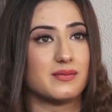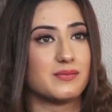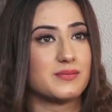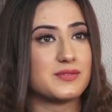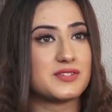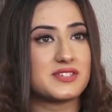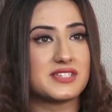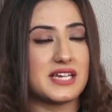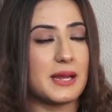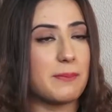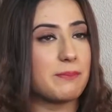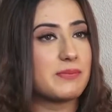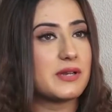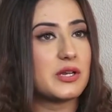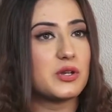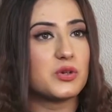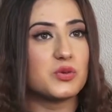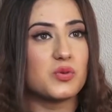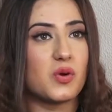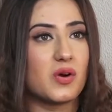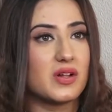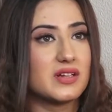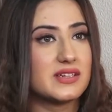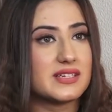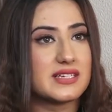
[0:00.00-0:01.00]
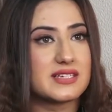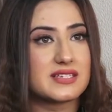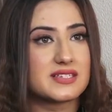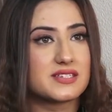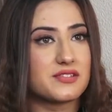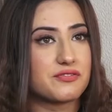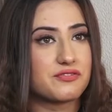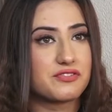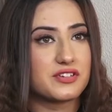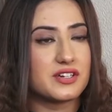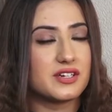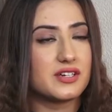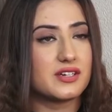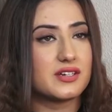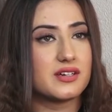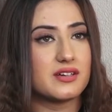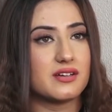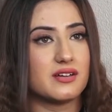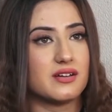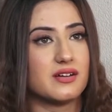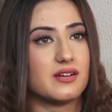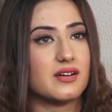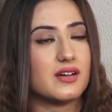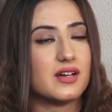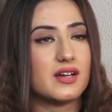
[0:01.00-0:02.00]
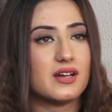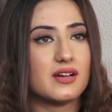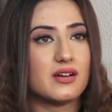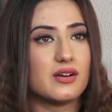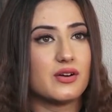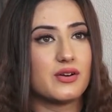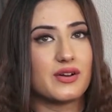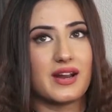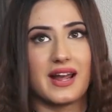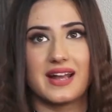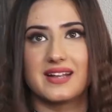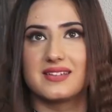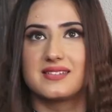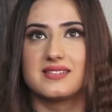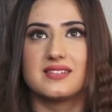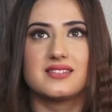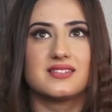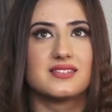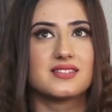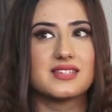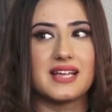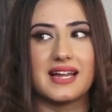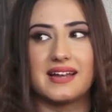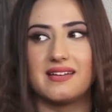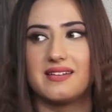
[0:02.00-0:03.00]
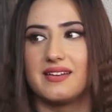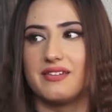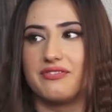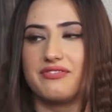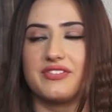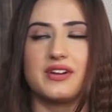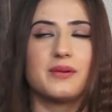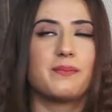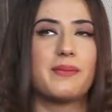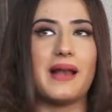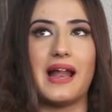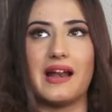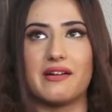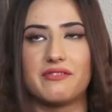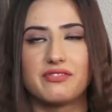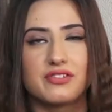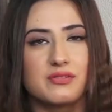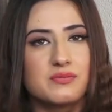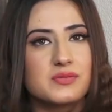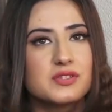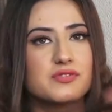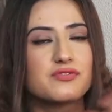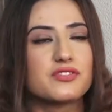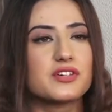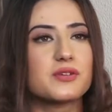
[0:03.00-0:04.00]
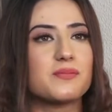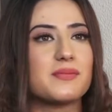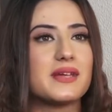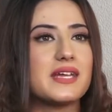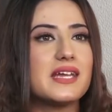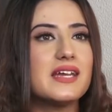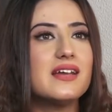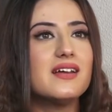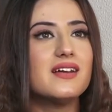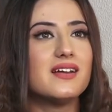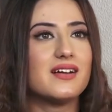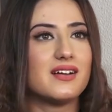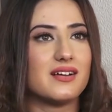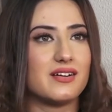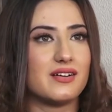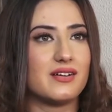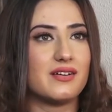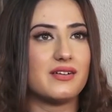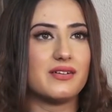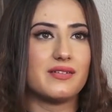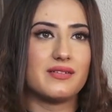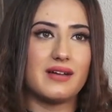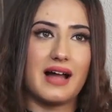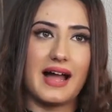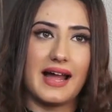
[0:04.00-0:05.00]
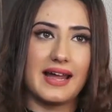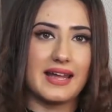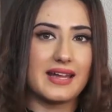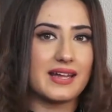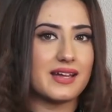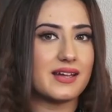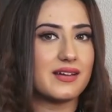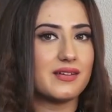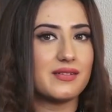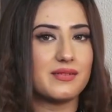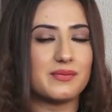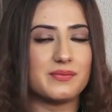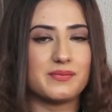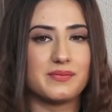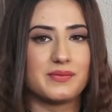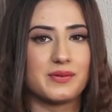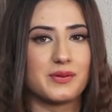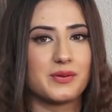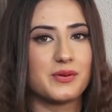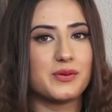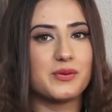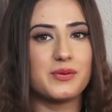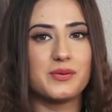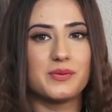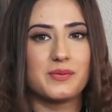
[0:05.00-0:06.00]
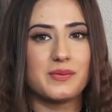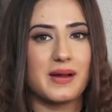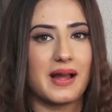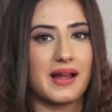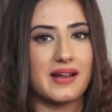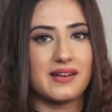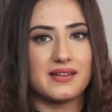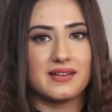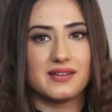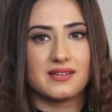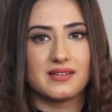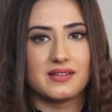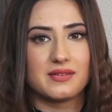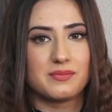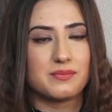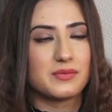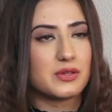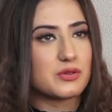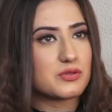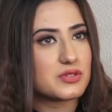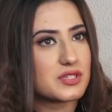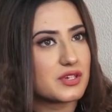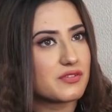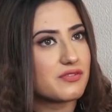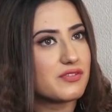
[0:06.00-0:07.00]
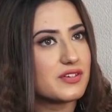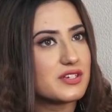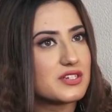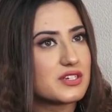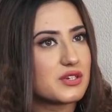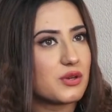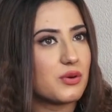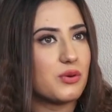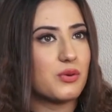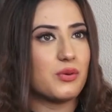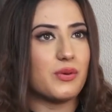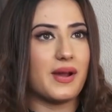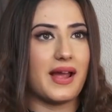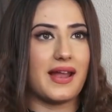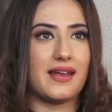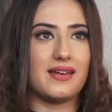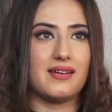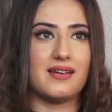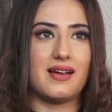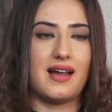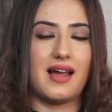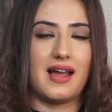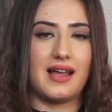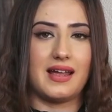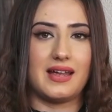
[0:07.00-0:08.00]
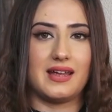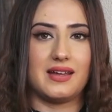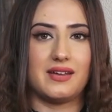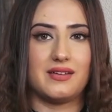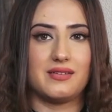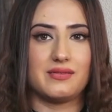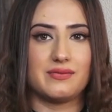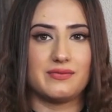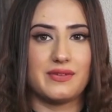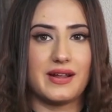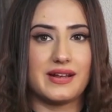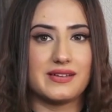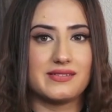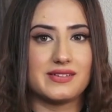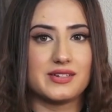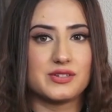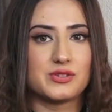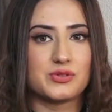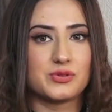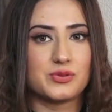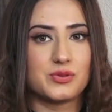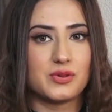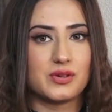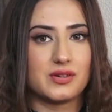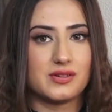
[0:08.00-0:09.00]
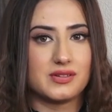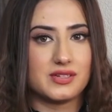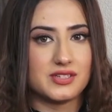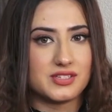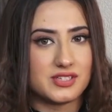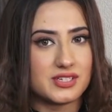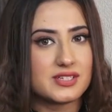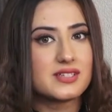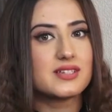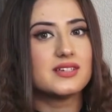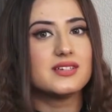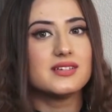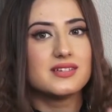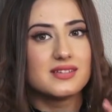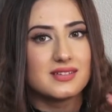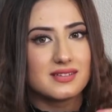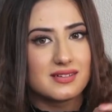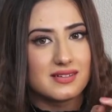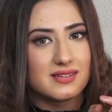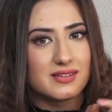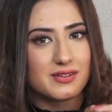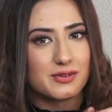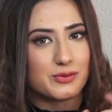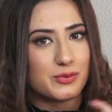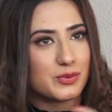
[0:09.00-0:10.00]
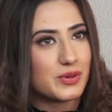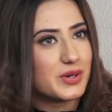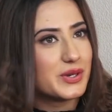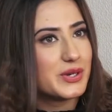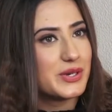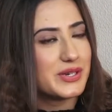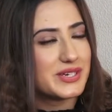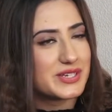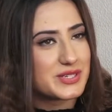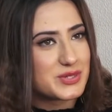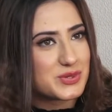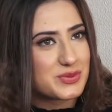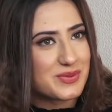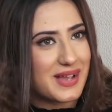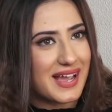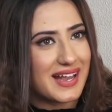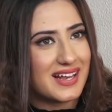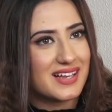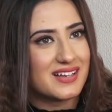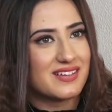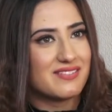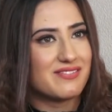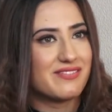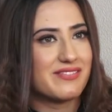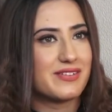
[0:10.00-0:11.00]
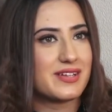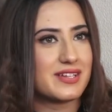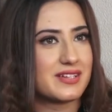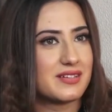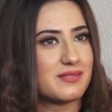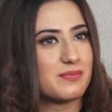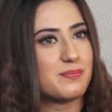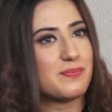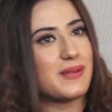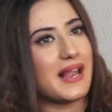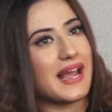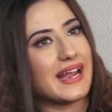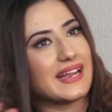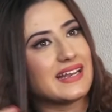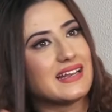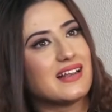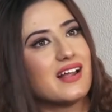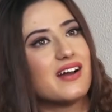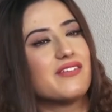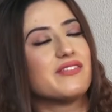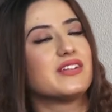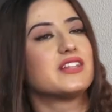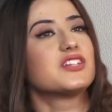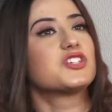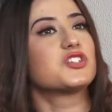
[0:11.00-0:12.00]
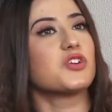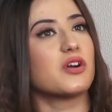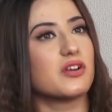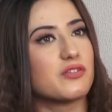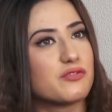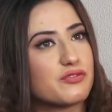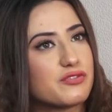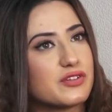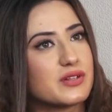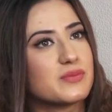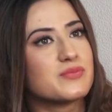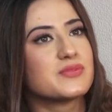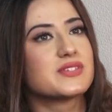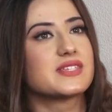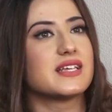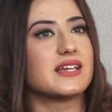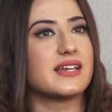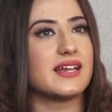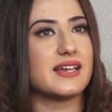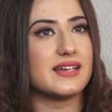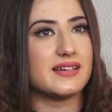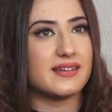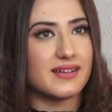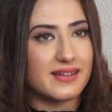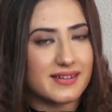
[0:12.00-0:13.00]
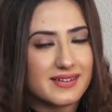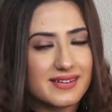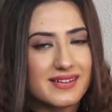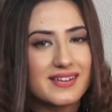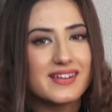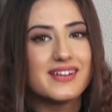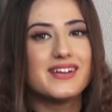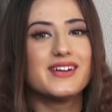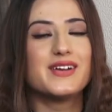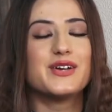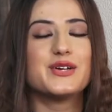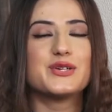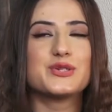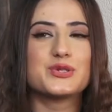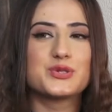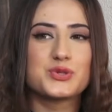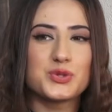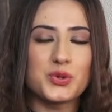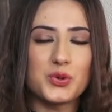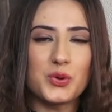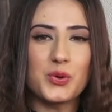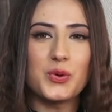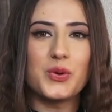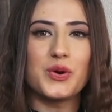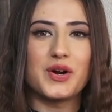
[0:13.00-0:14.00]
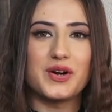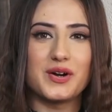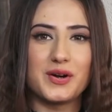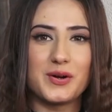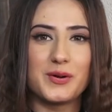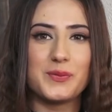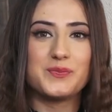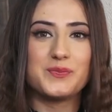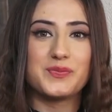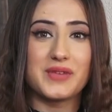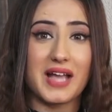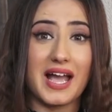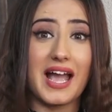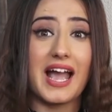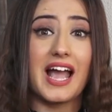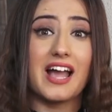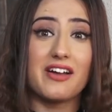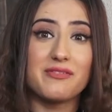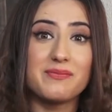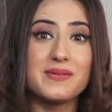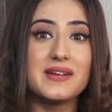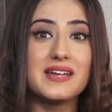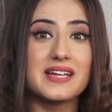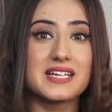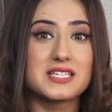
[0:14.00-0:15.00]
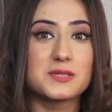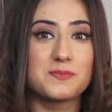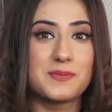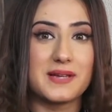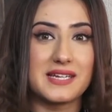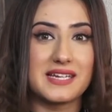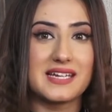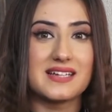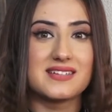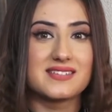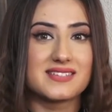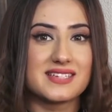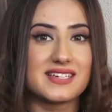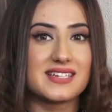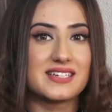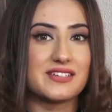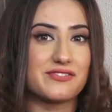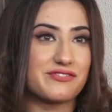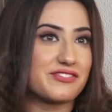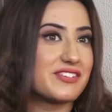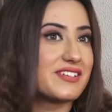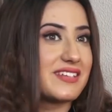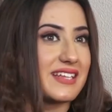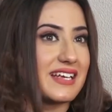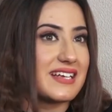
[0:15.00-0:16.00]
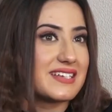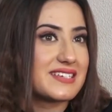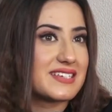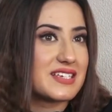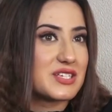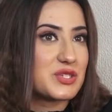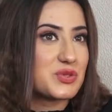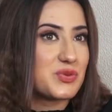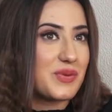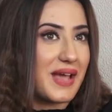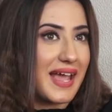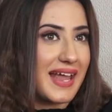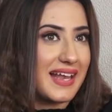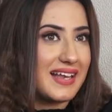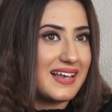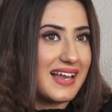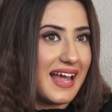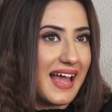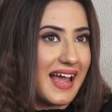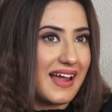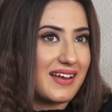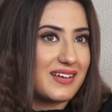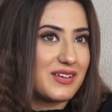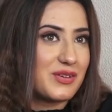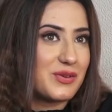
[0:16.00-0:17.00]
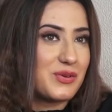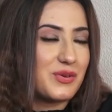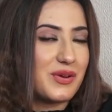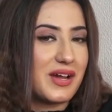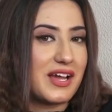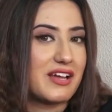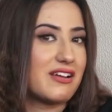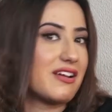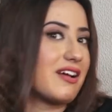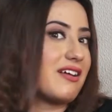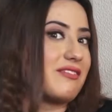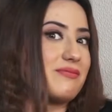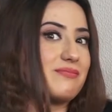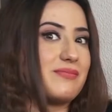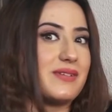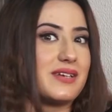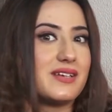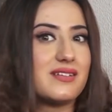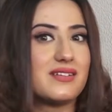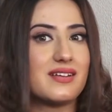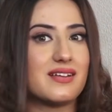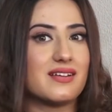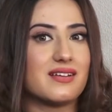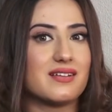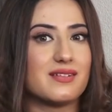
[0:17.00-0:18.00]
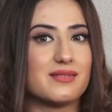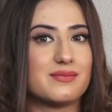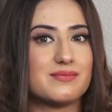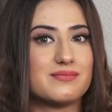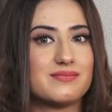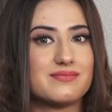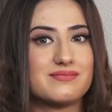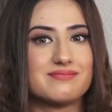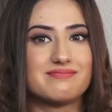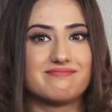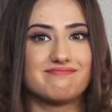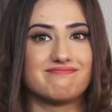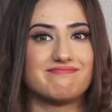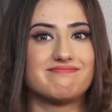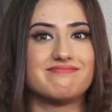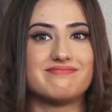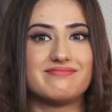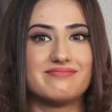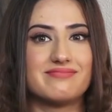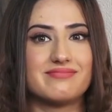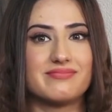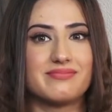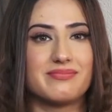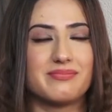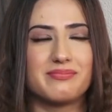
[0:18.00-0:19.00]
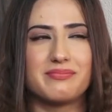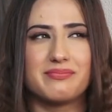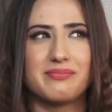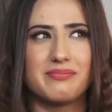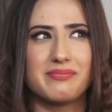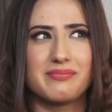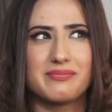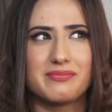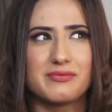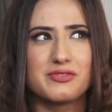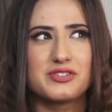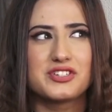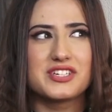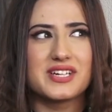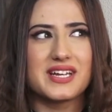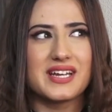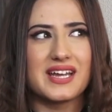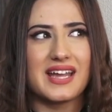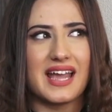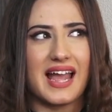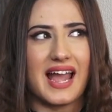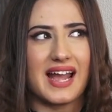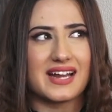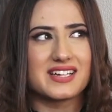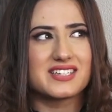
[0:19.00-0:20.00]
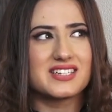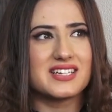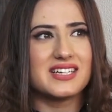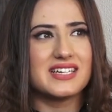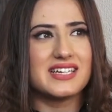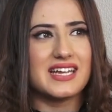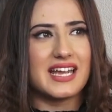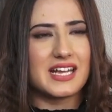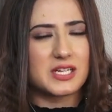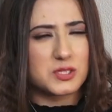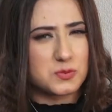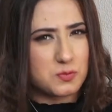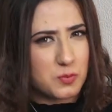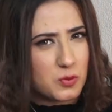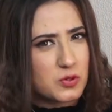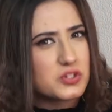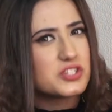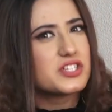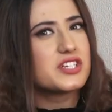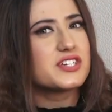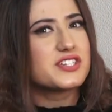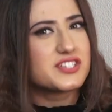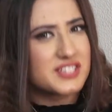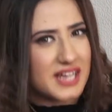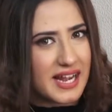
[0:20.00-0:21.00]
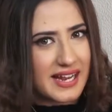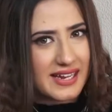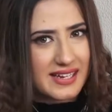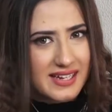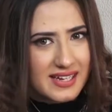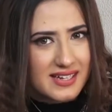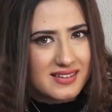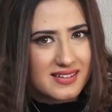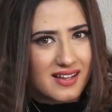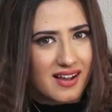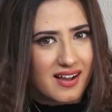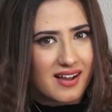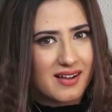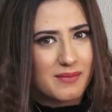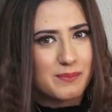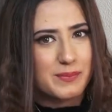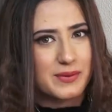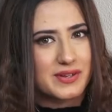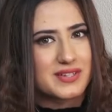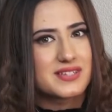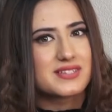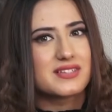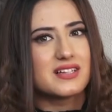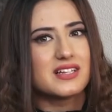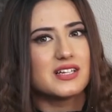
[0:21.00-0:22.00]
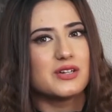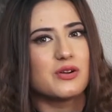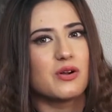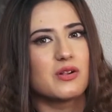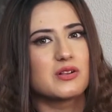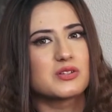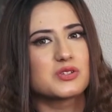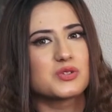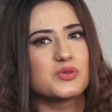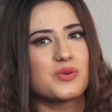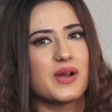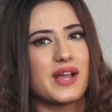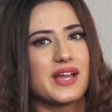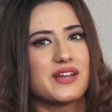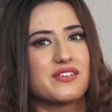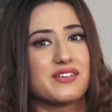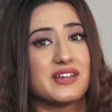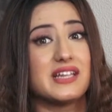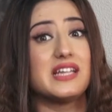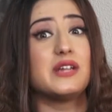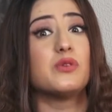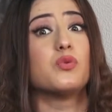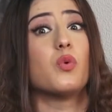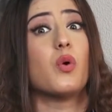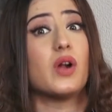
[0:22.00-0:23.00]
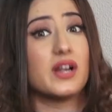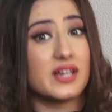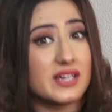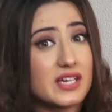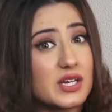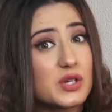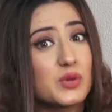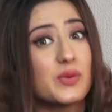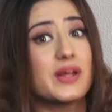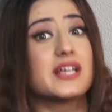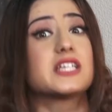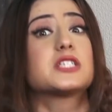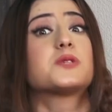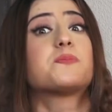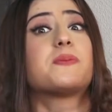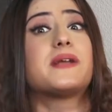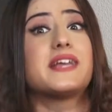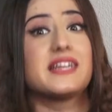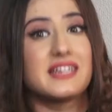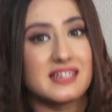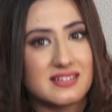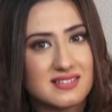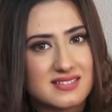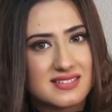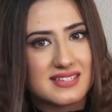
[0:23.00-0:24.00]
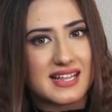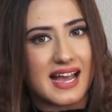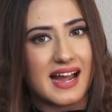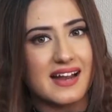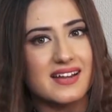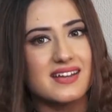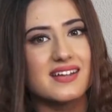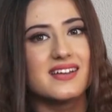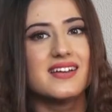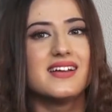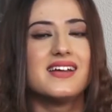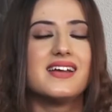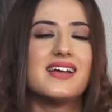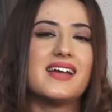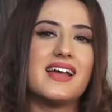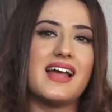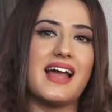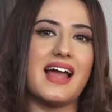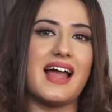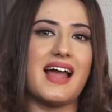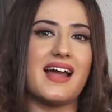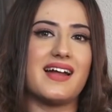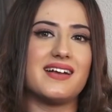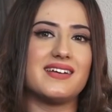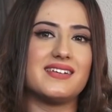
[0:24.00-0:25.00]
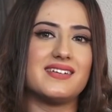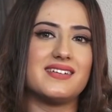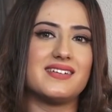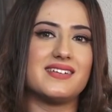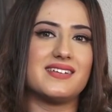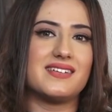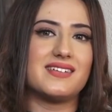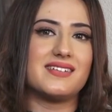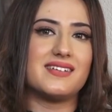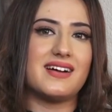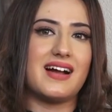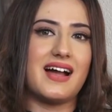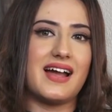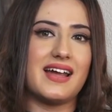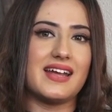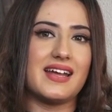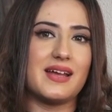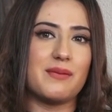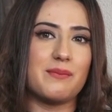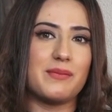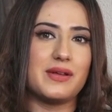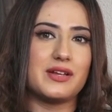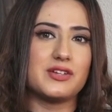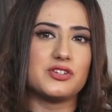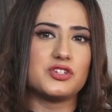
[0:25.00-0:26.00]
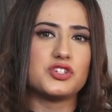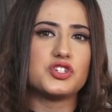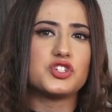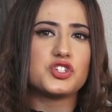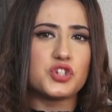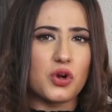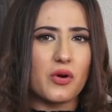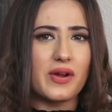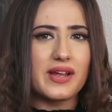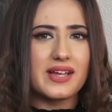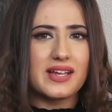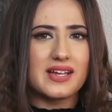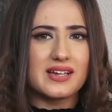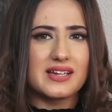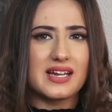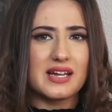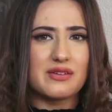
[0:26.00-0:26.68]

stepped into all these different horizons and different platforms for me. I did the music video, and I went into a digital world as well with Blind Love and the short films that I did. So I have been experiencing different things as well, and I have been mujhe actually exposure chahiye tha personally also. I really wanted to experience that, And I am enjoying it,